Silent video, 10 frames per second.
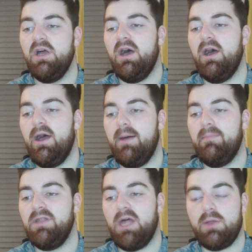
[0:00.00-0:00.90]

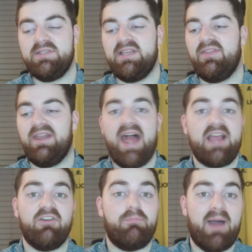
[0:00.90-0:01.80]
Like we said, the lack
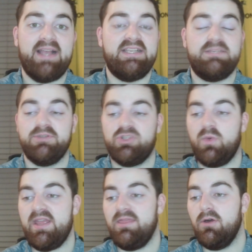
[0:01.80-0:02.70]
of pace
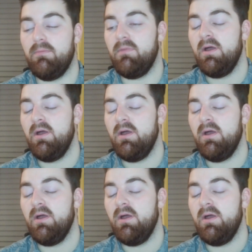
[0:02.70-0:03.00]
between them